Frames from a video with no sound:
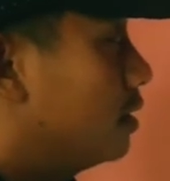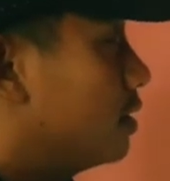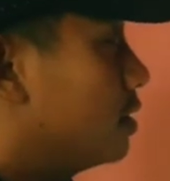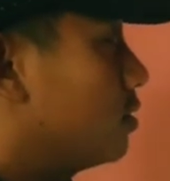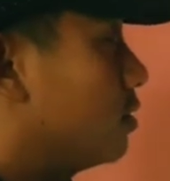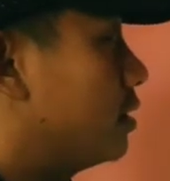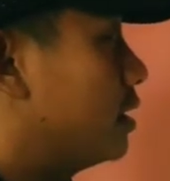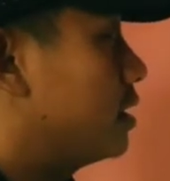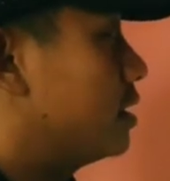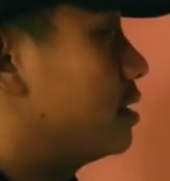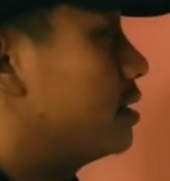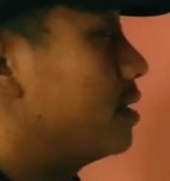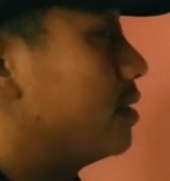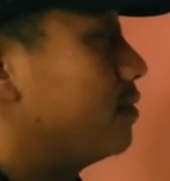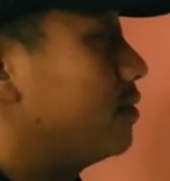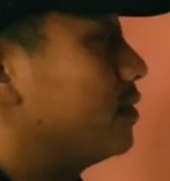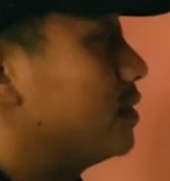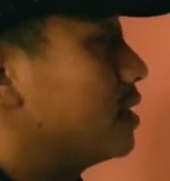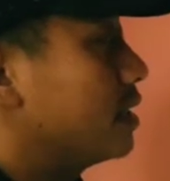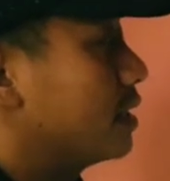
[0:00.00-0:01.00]
So this is the
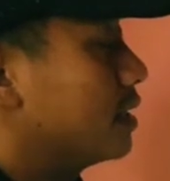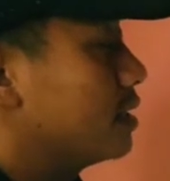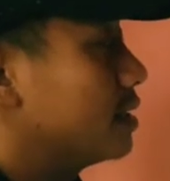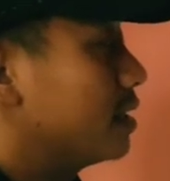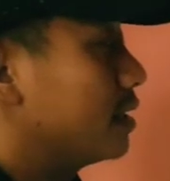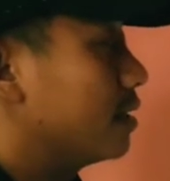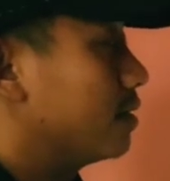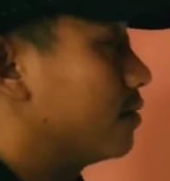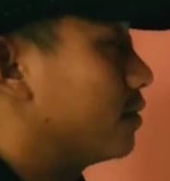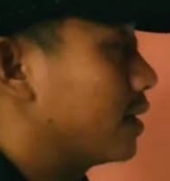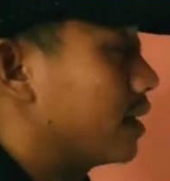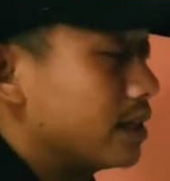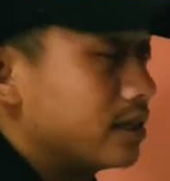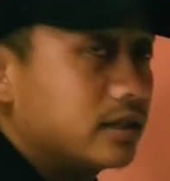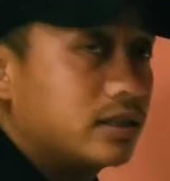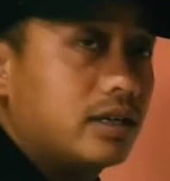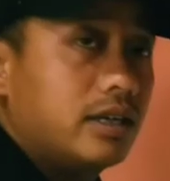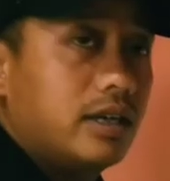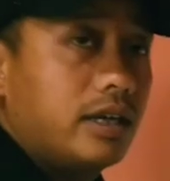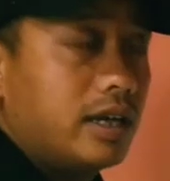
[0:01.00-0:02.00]
physical
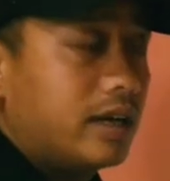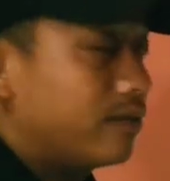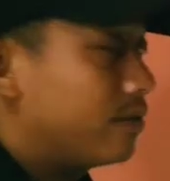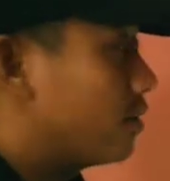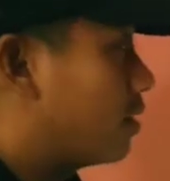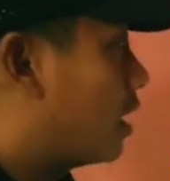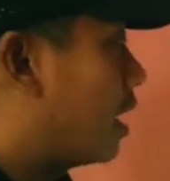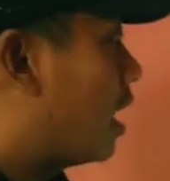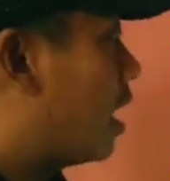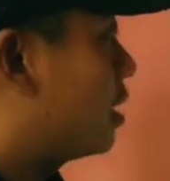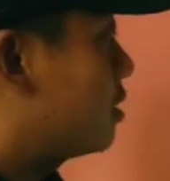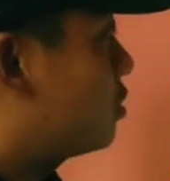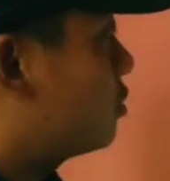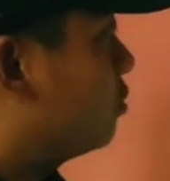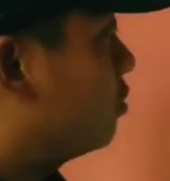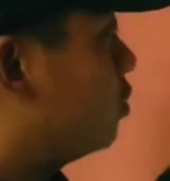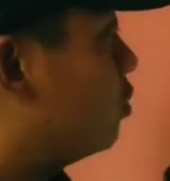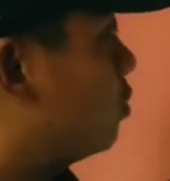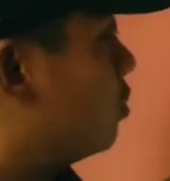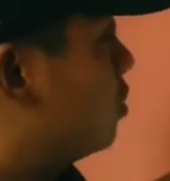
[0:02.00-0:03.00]
significance. If you are asked
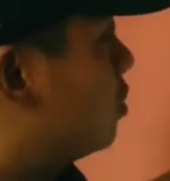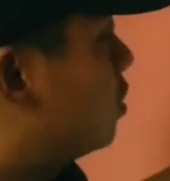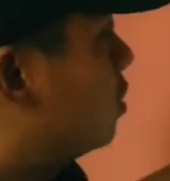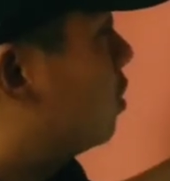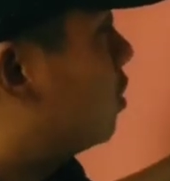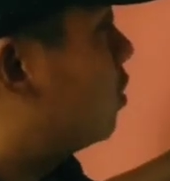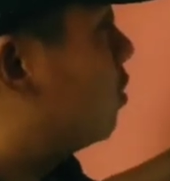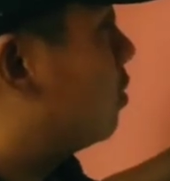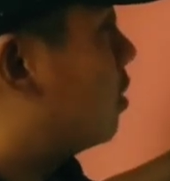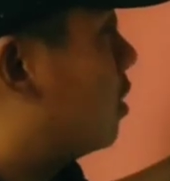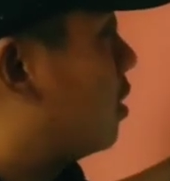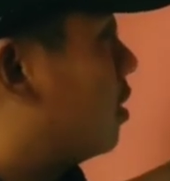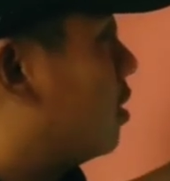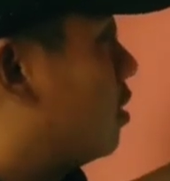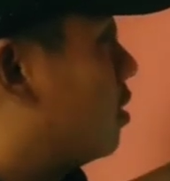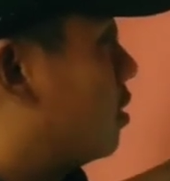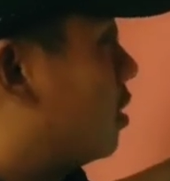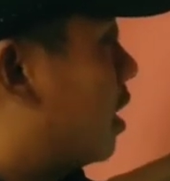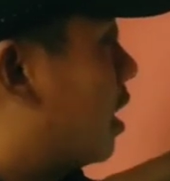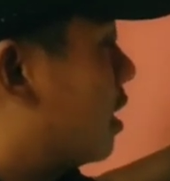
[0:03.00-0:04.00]

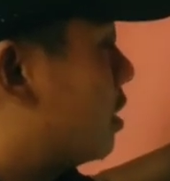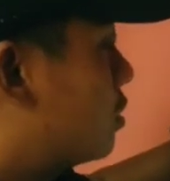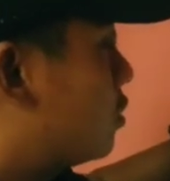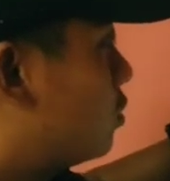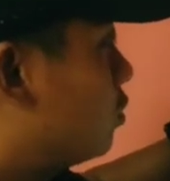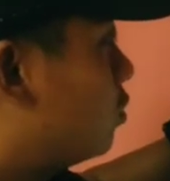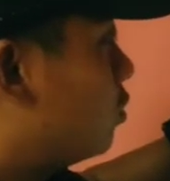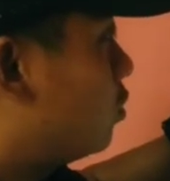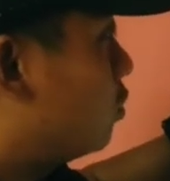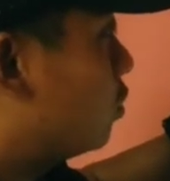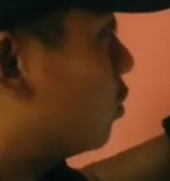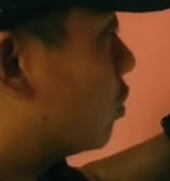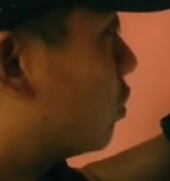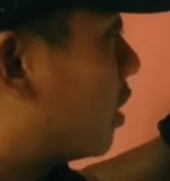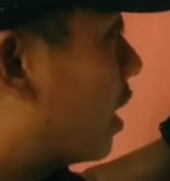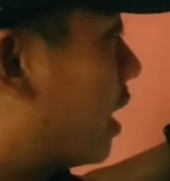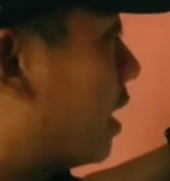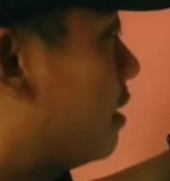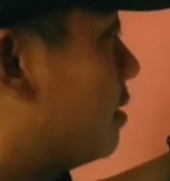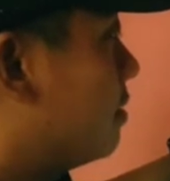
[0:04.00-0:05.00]
to
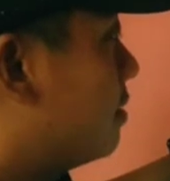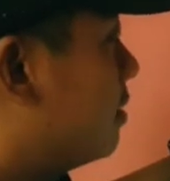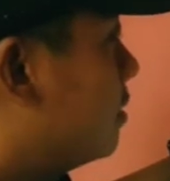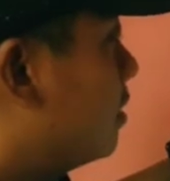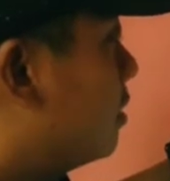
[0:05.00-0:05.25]
write